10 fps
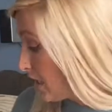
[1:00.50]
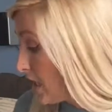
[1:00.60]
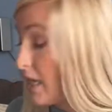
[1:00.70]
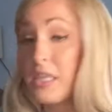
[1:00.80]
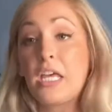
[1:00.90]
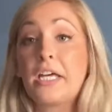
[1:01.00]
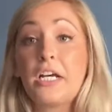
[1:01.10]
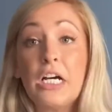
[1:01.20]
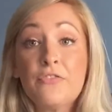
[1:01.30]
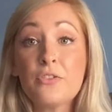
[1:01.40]
cut that
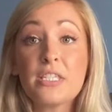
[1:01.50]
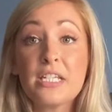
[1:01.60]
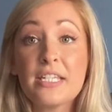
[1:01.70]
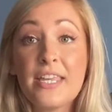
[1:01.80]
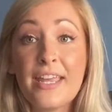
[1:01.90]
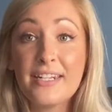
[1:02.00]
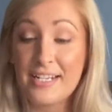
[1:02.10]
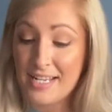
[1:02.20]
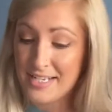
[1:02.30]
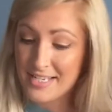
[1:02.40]
off with these handy
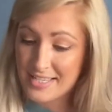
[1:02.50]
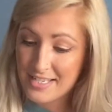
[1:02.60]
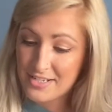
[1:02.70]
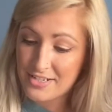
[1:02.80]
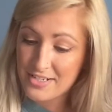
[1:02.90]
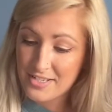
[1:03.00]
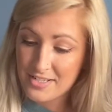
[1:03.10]
dandy scissors.